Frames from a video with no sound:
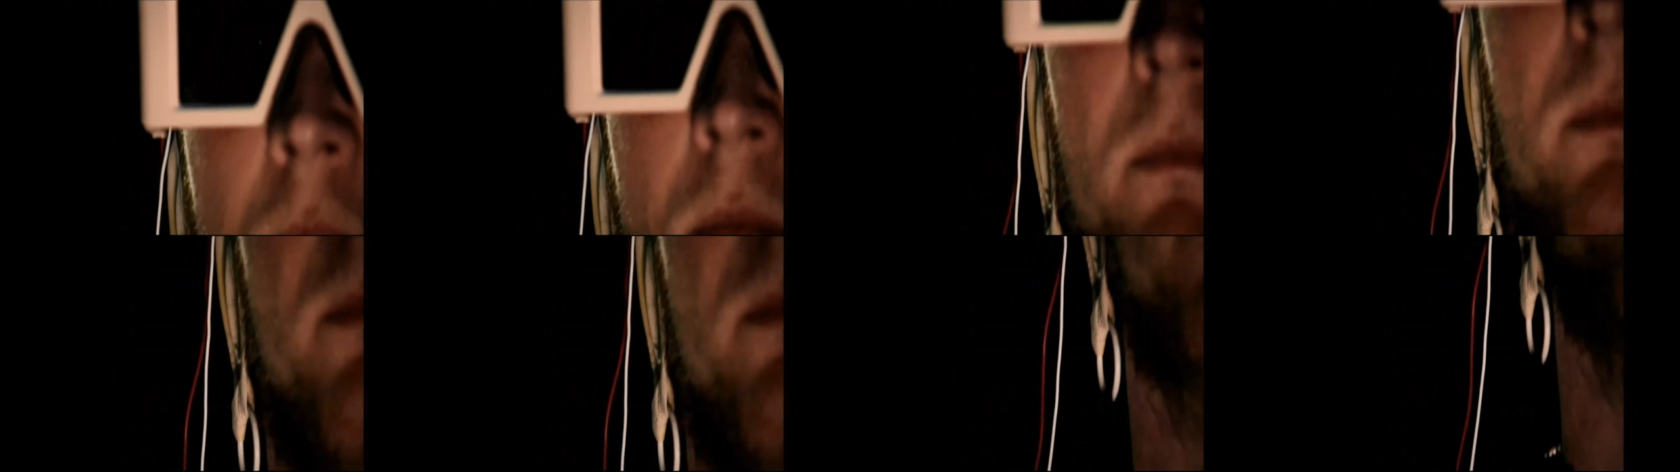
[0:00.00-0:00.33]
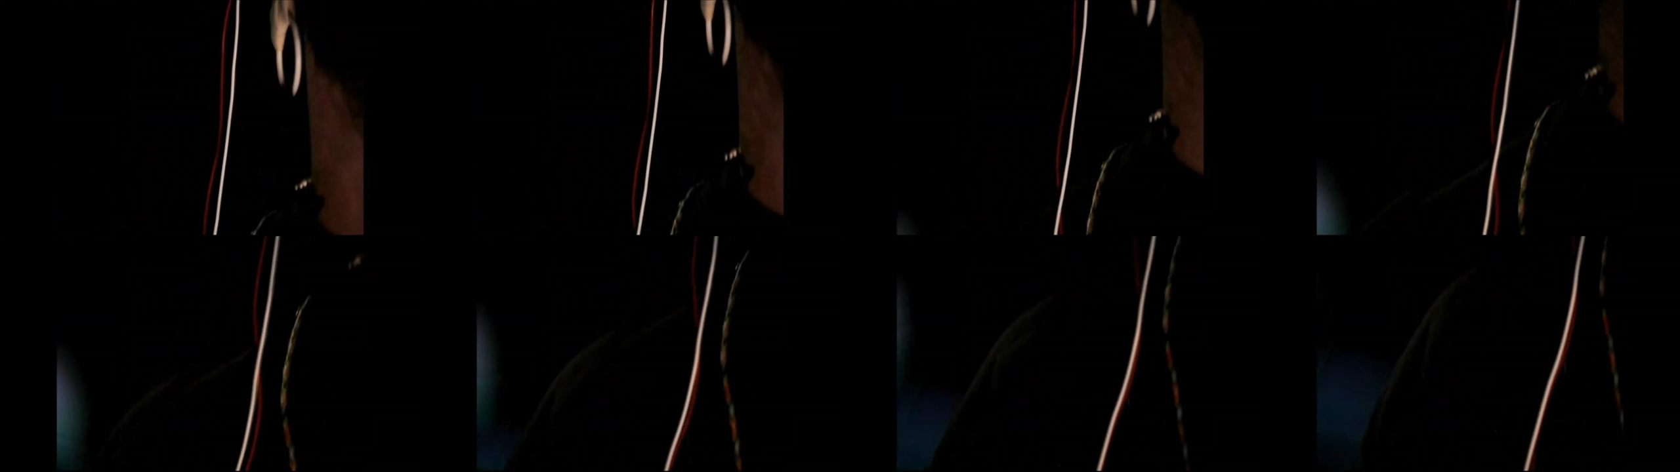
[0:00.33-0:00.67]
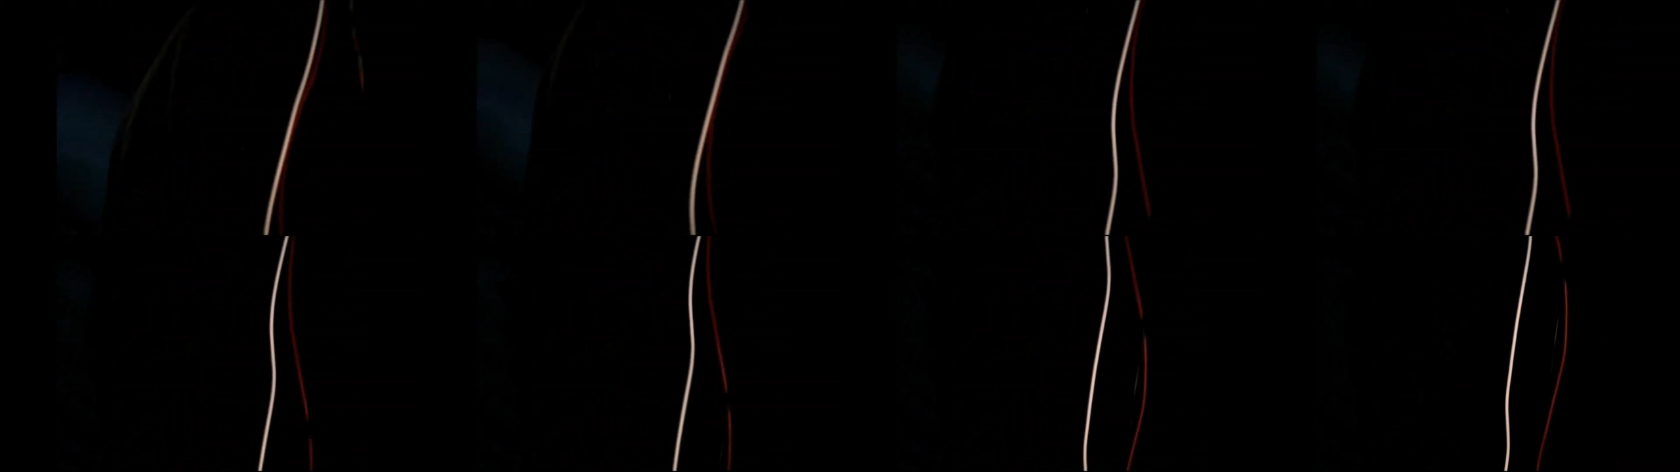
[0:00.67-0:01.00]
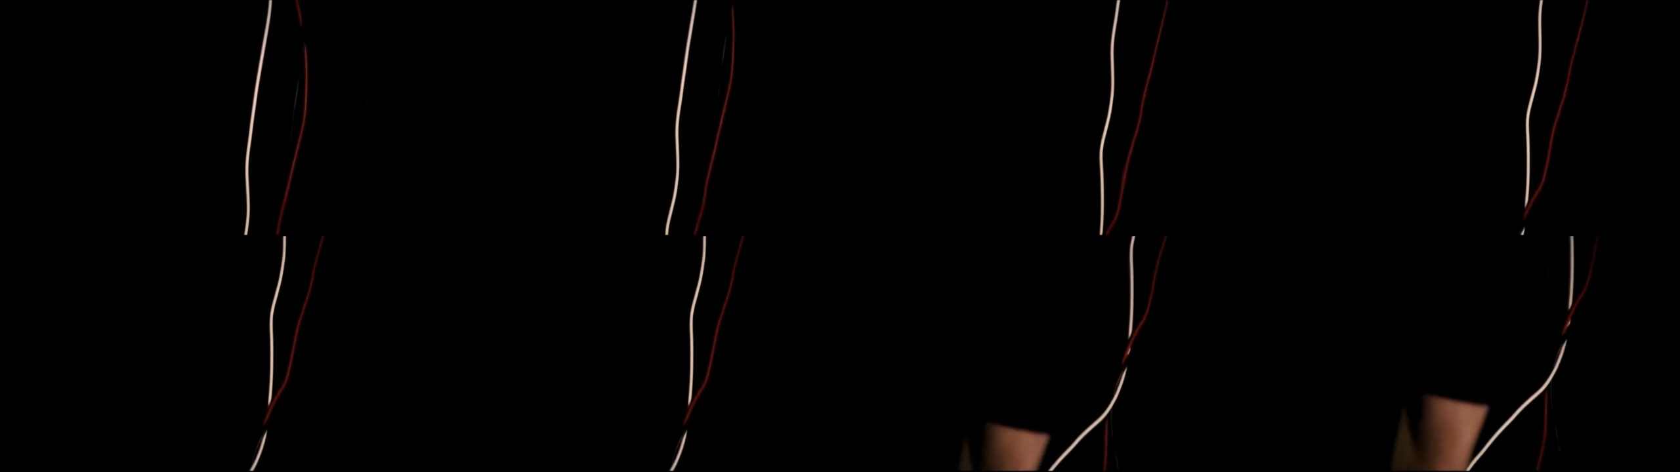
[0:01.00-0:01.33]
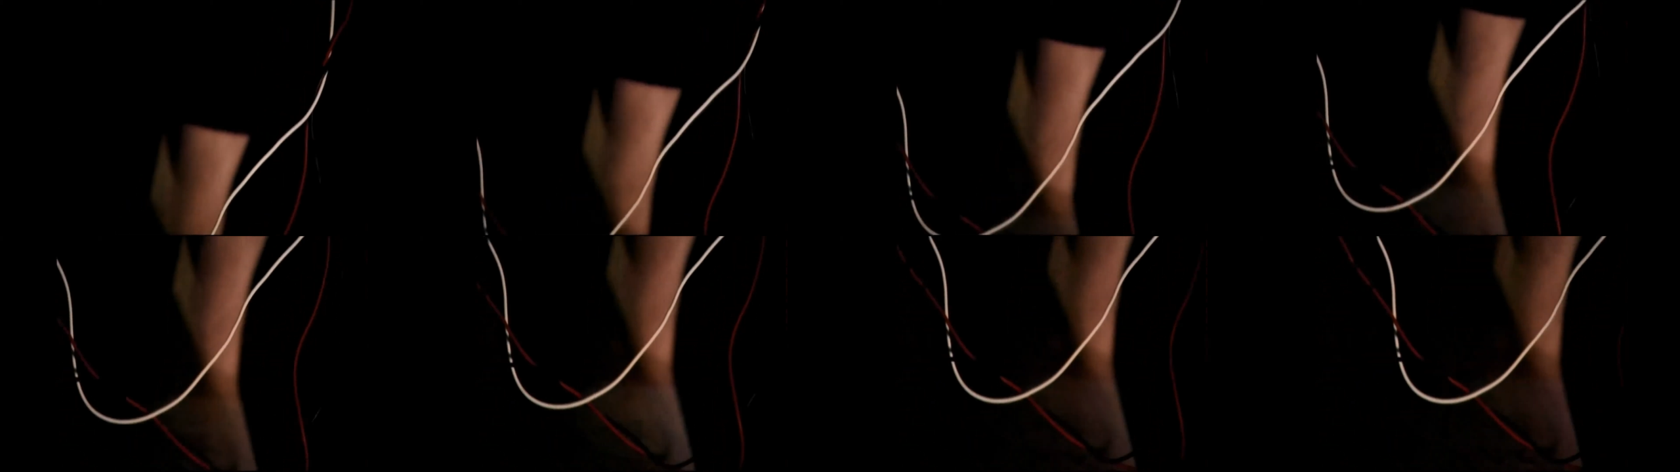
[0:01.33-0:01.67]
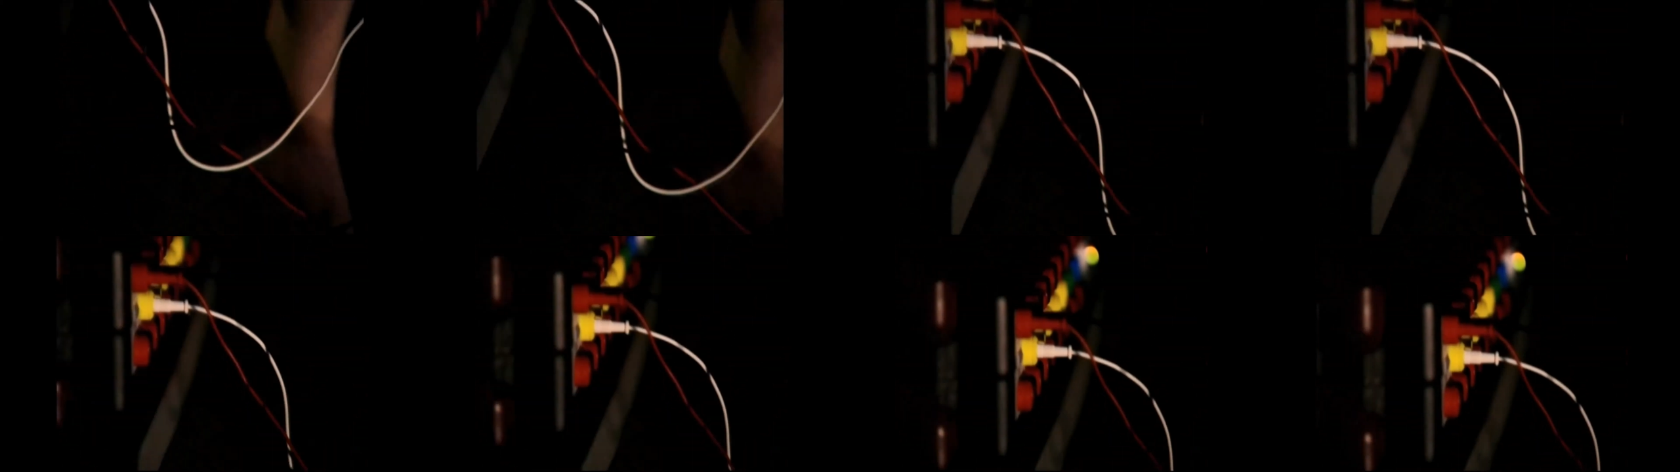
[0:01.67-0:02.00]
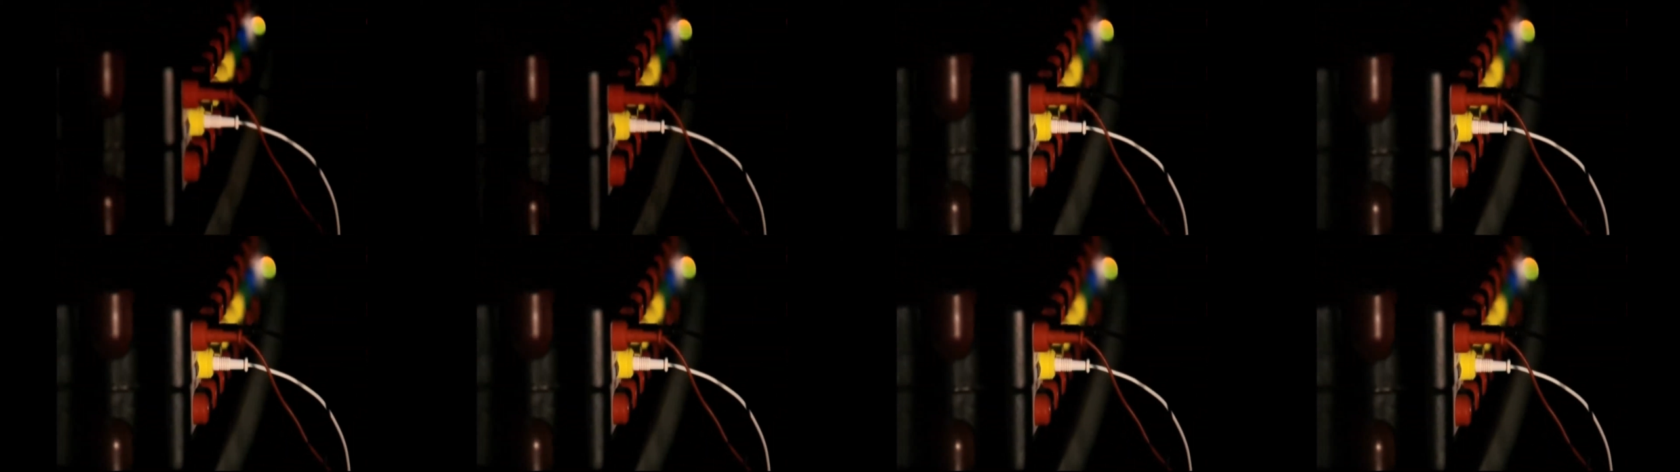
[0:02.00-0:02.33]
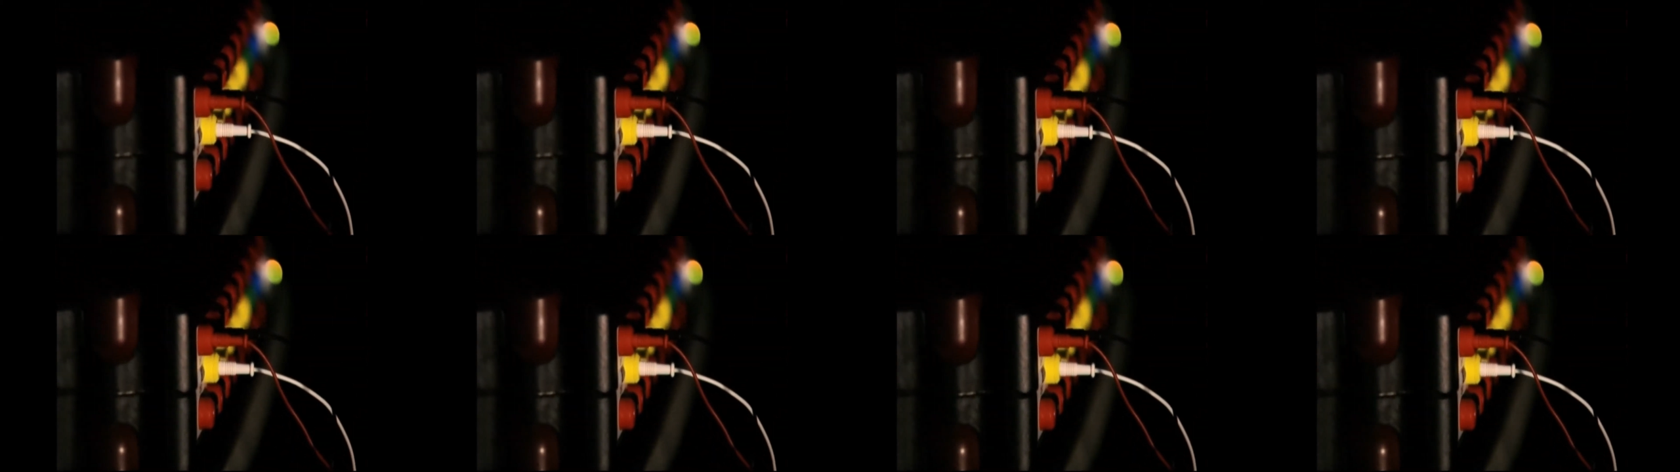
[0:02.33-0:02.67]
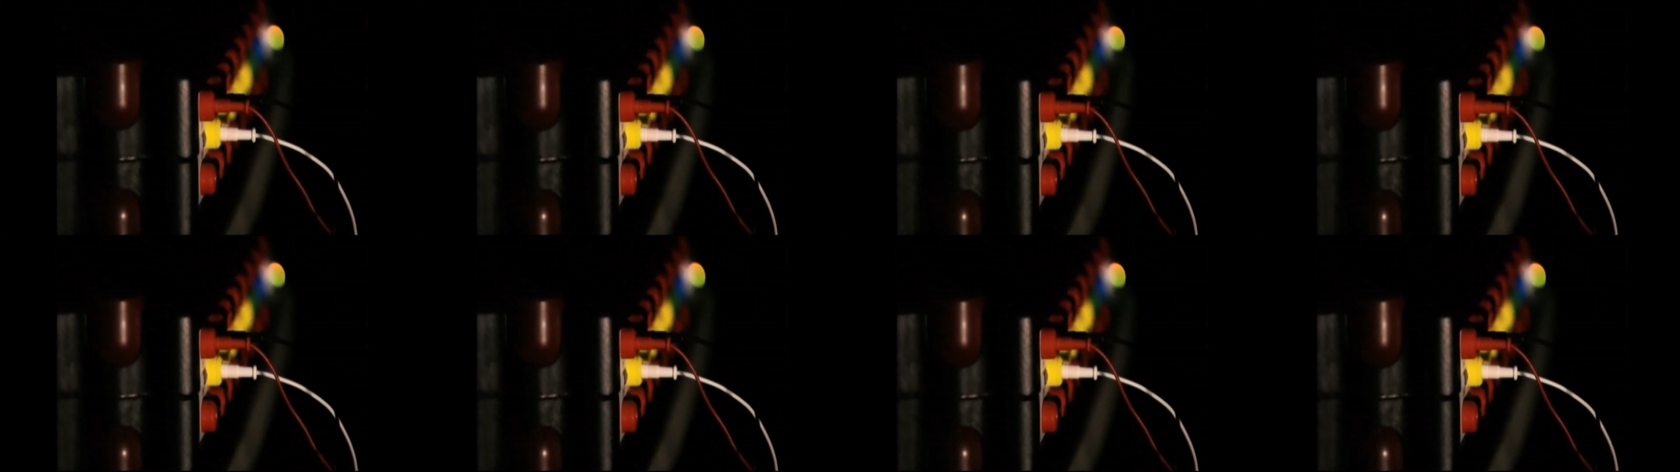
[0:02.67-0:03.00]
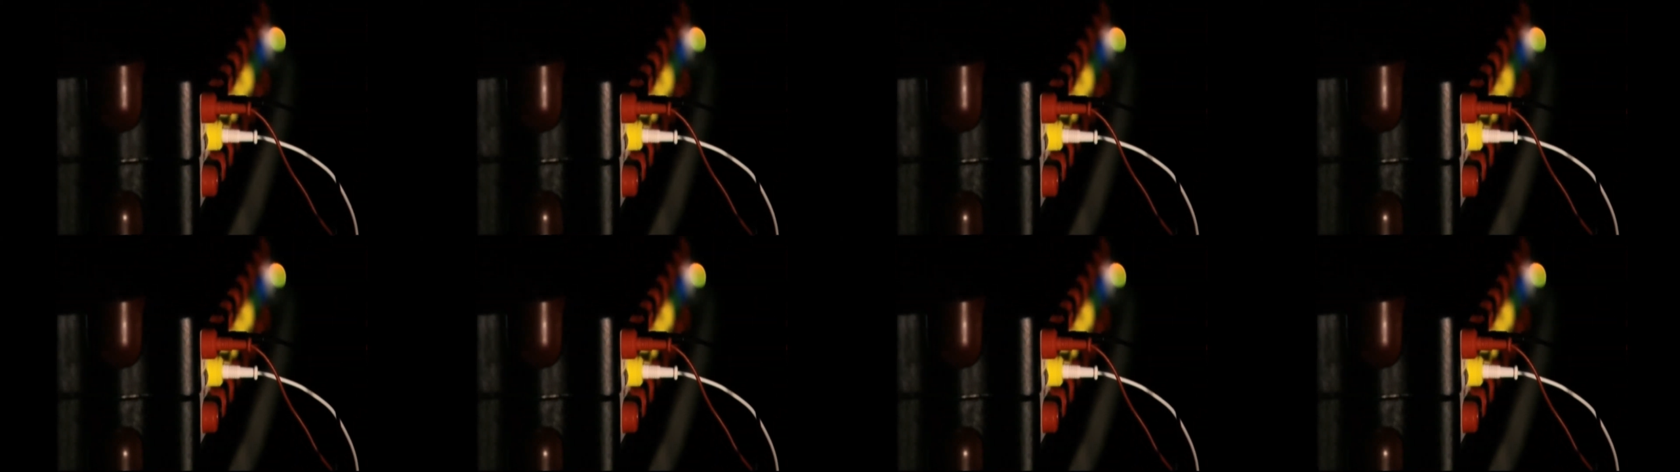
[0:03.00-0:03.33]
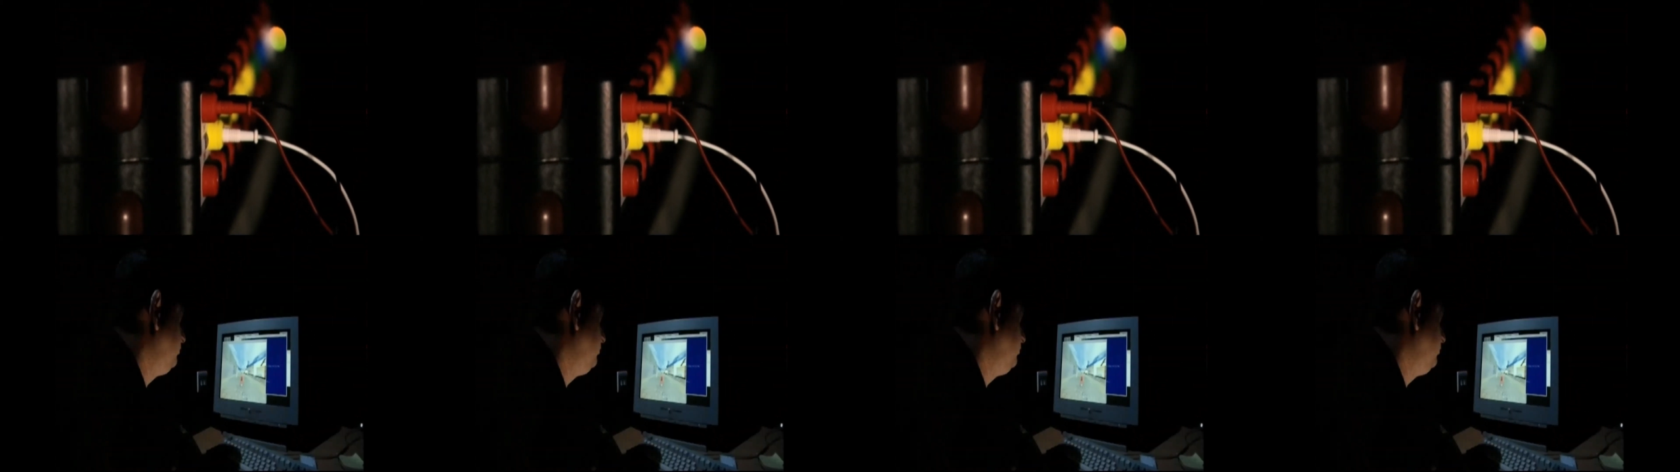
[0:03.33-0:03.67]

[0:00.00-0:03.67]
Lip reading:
[unreadable: no face in view]